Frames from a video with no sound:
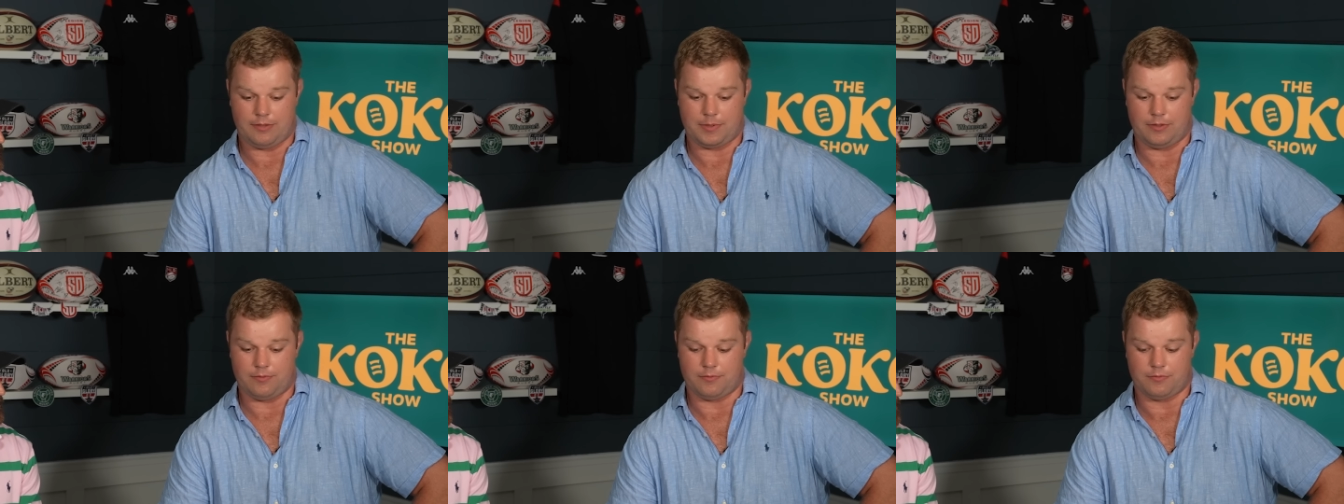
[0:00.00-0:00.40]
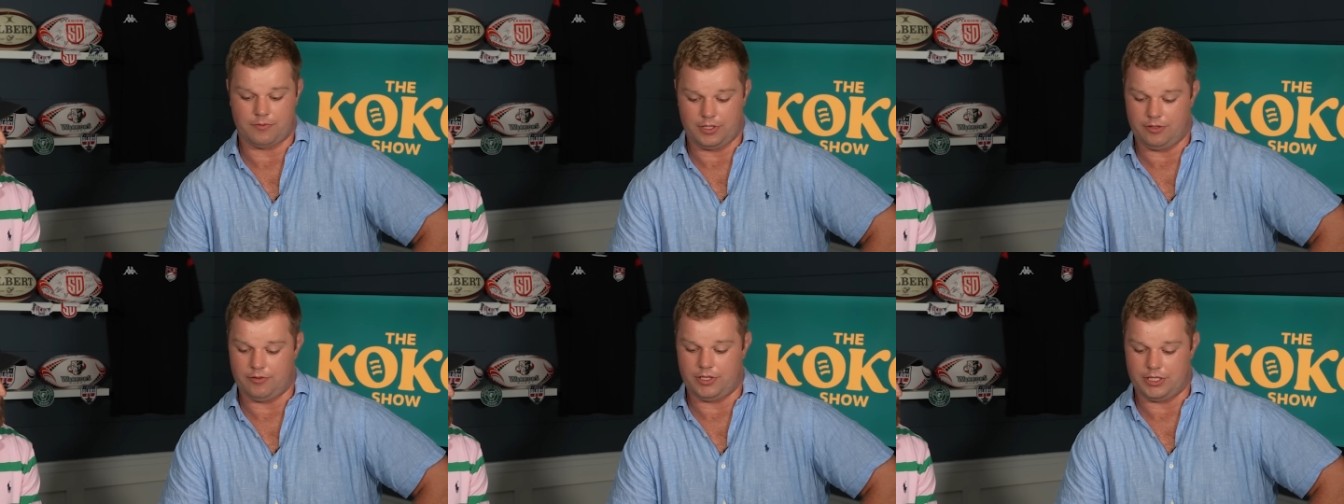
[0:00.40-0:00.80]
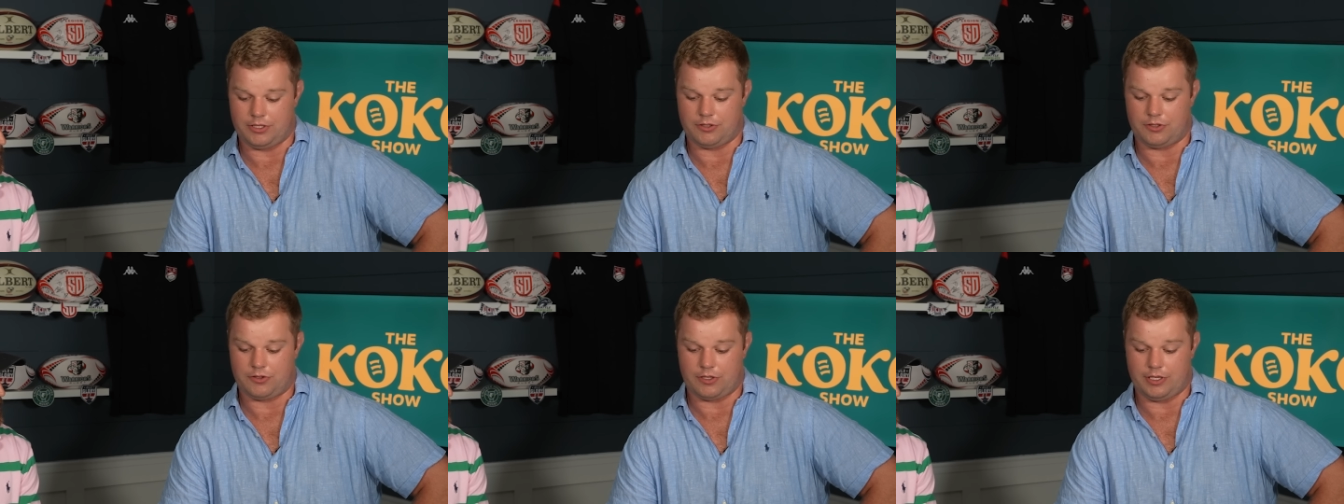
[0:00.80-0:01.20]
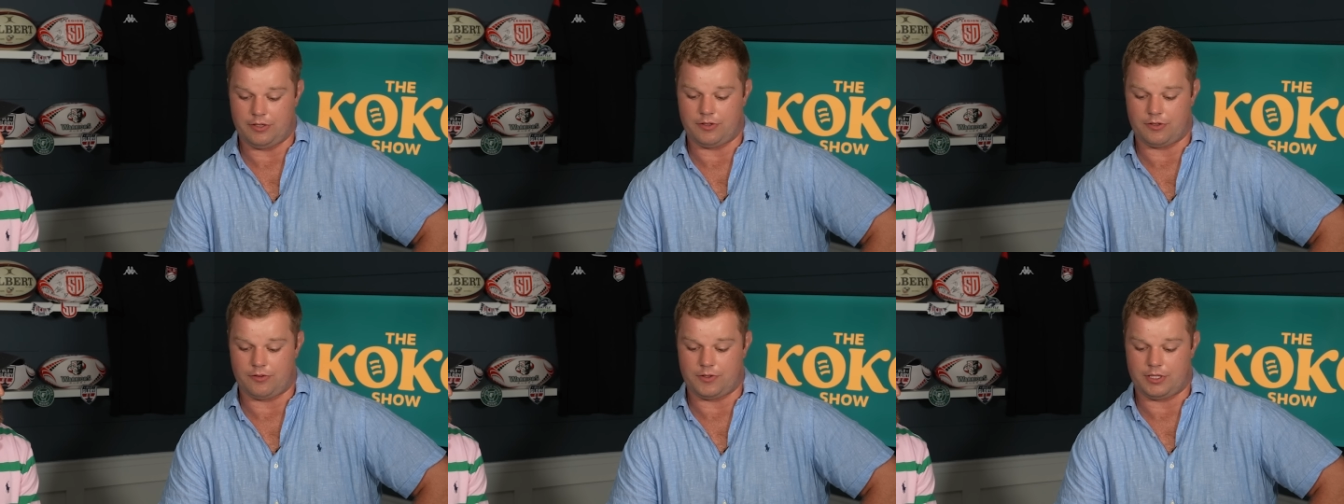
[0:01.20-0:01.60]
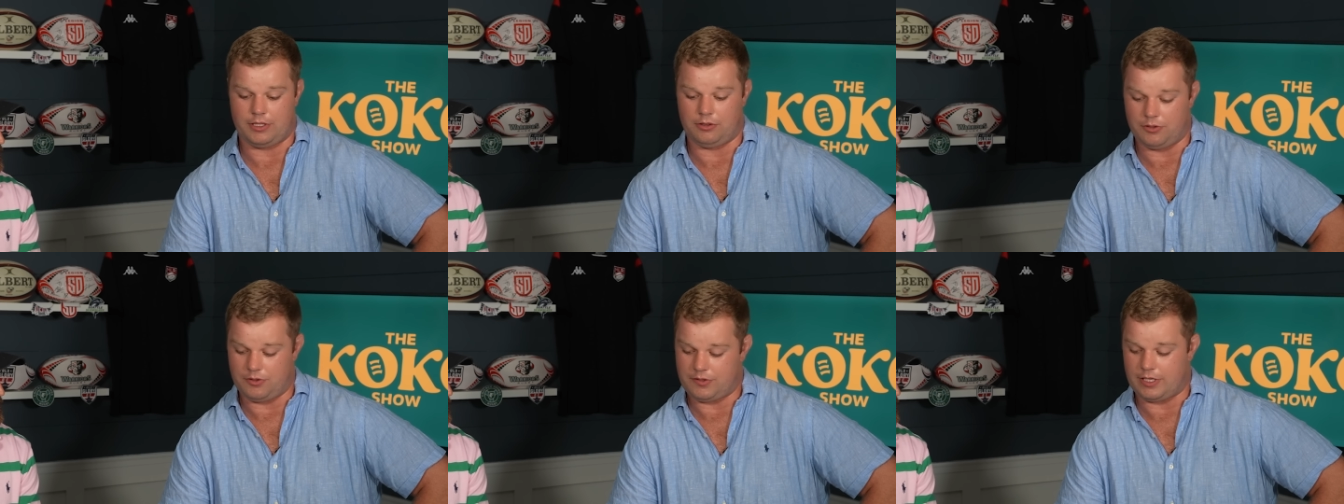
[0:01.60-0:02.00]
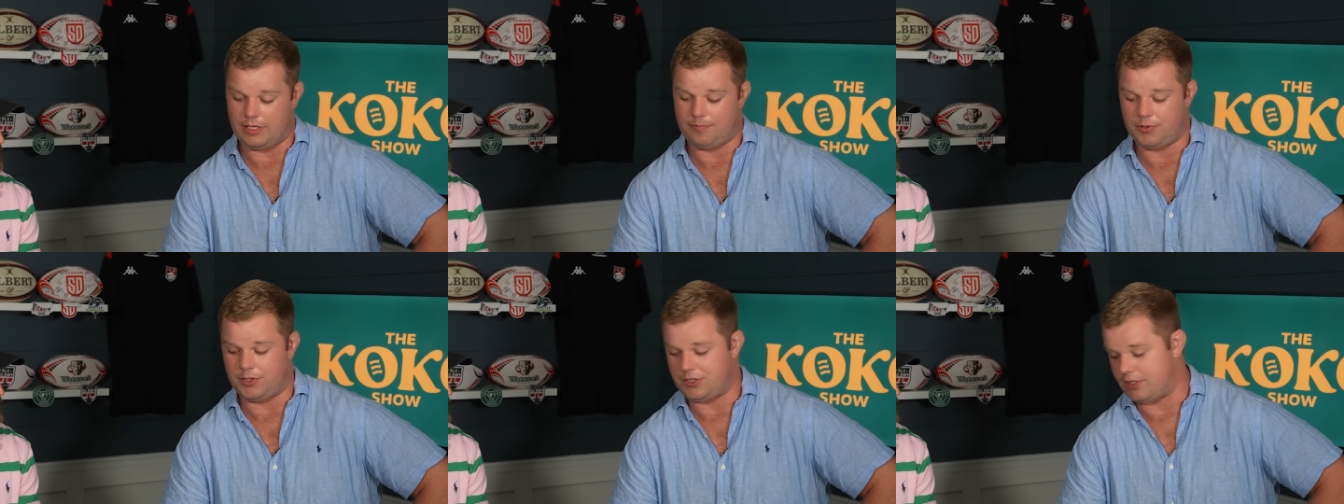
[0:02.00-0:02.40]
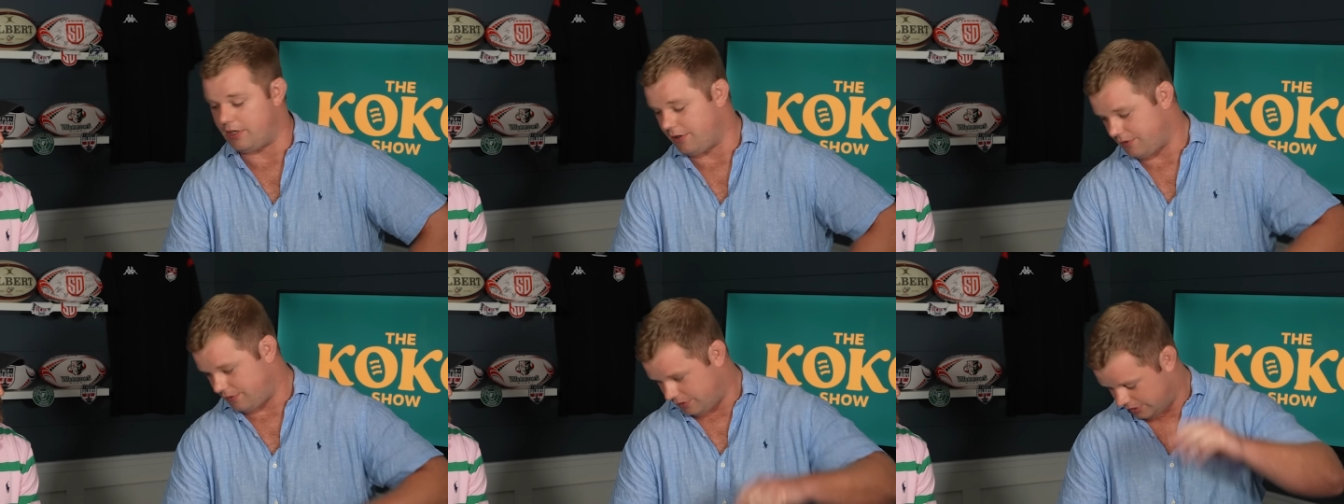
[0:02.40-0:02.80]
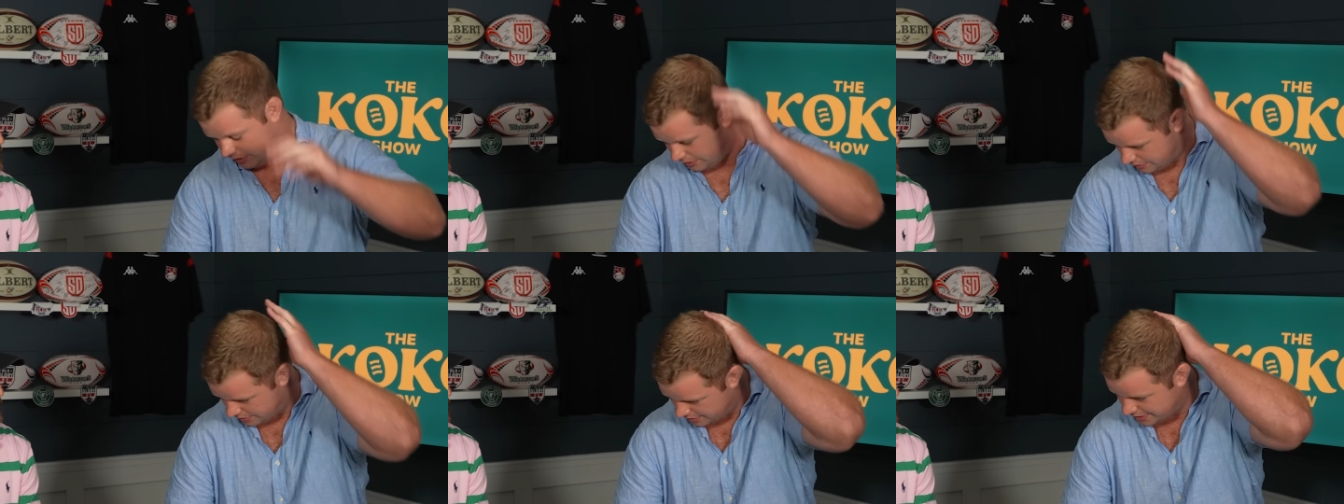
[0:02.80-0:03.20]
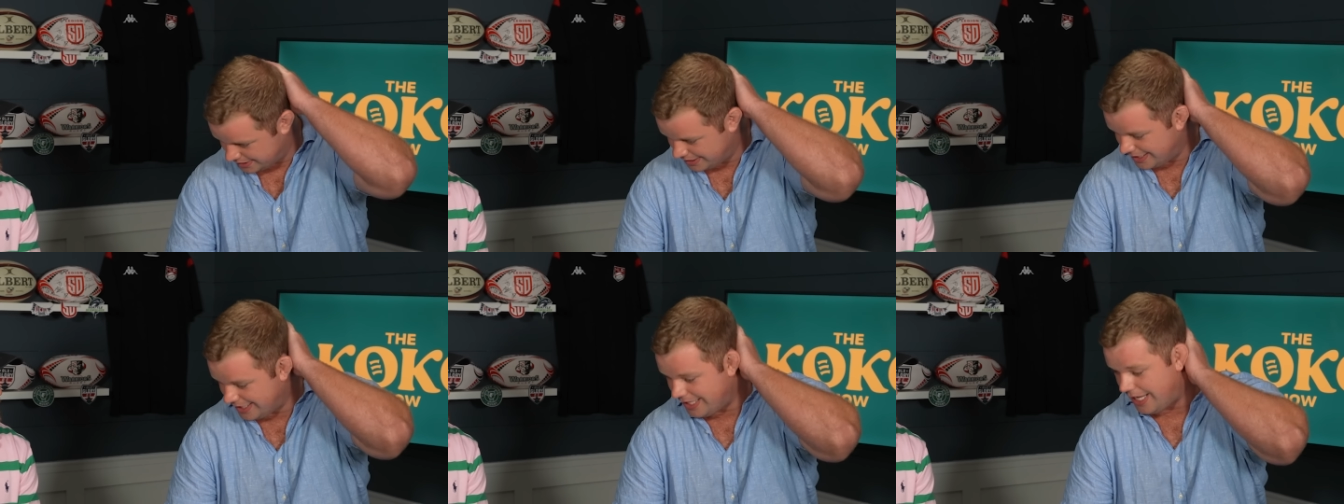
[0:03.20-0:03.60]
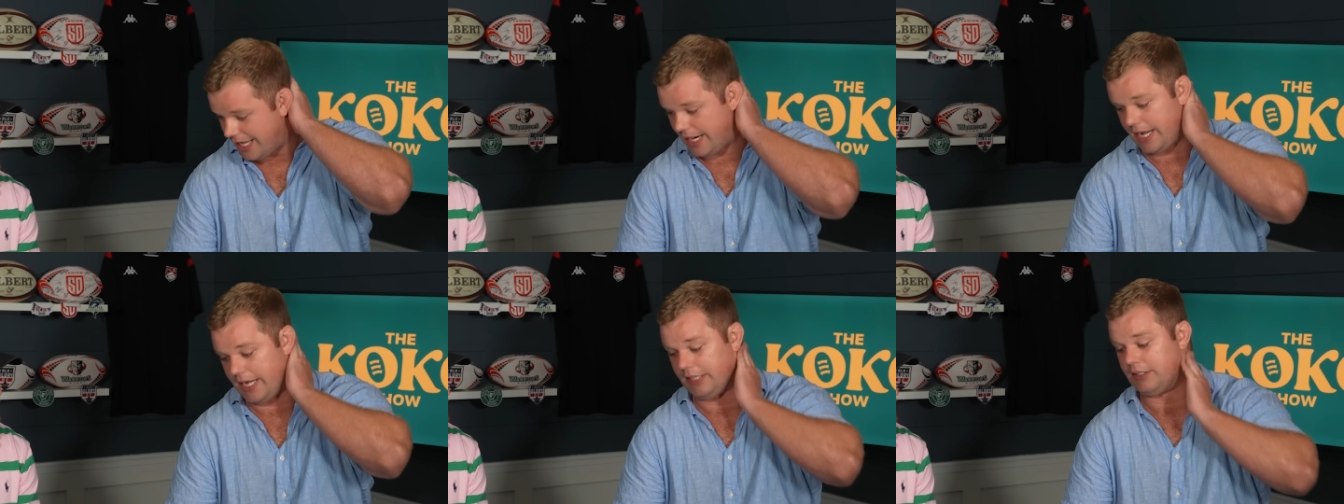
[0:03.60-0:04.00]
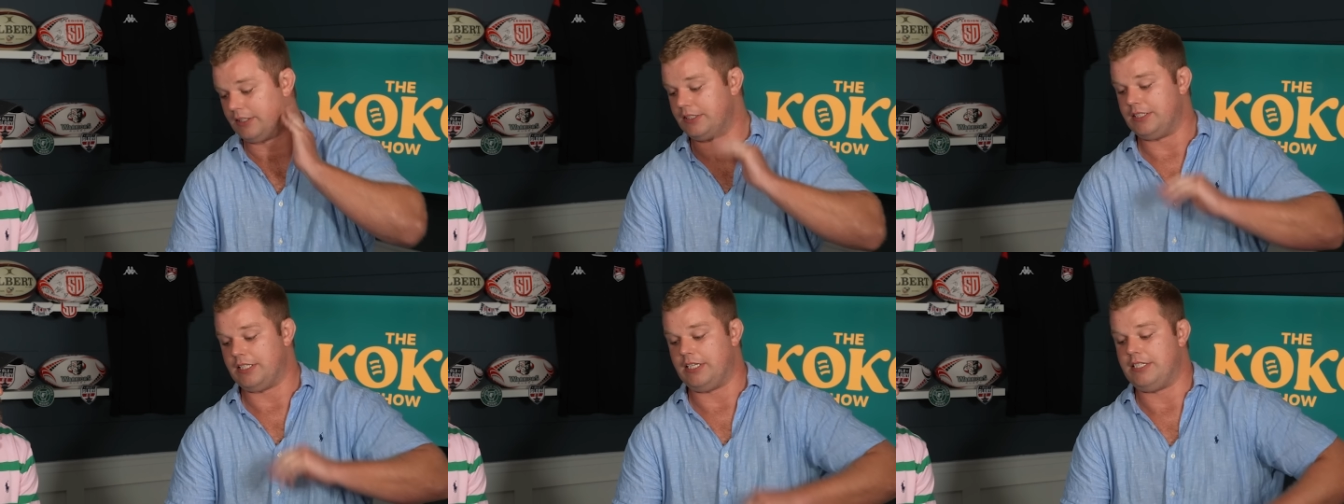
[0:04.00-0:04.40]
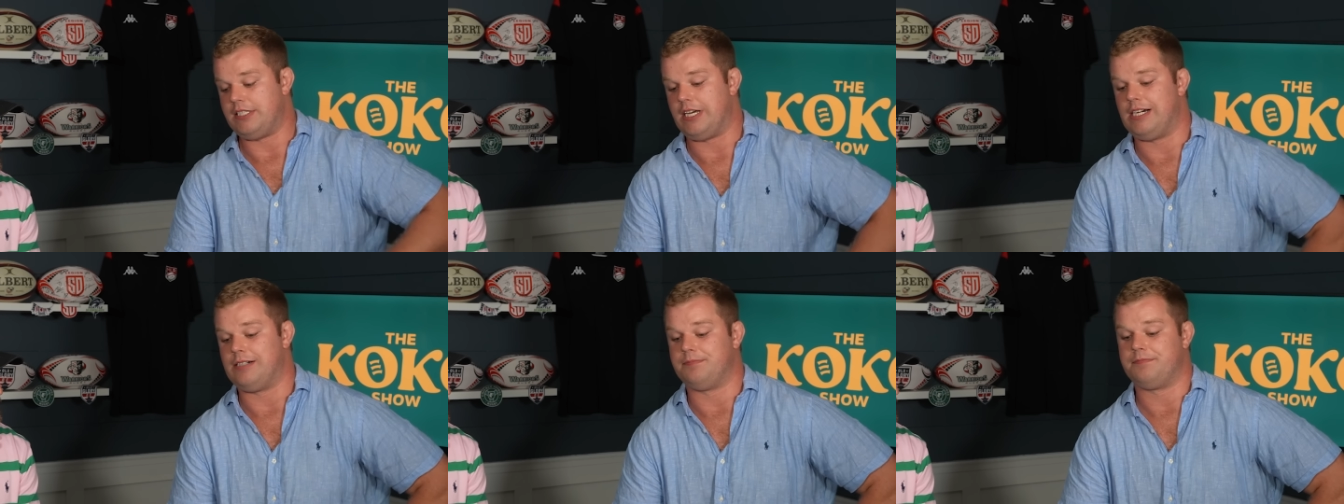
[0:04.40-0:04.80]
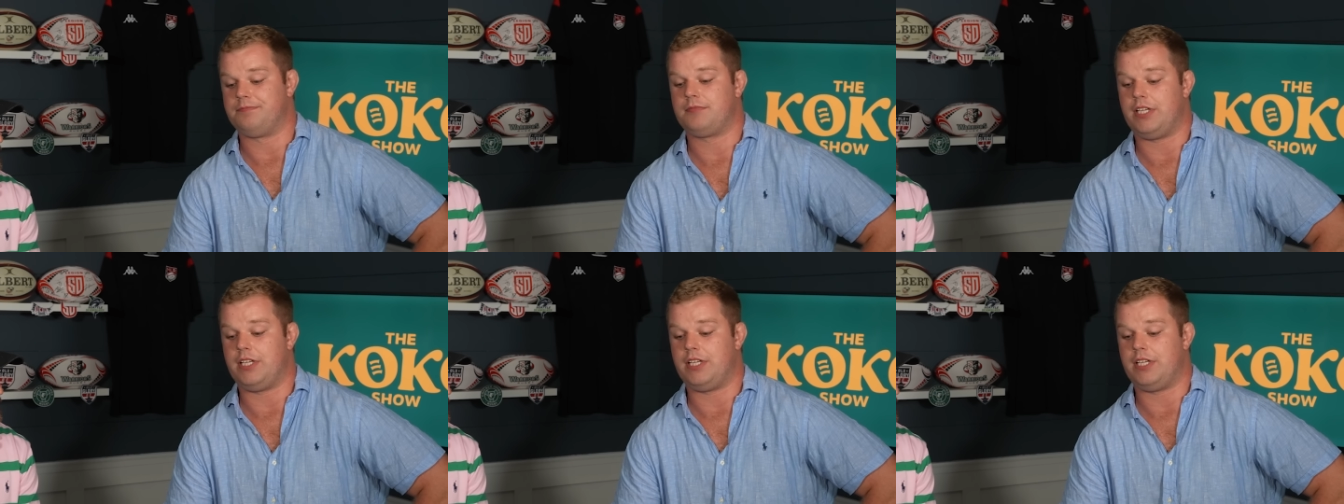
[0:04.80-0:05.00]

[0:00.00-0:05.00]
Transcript: been really, really good. So he was obviously loosehead, British and Irish Lions, and and England, and um,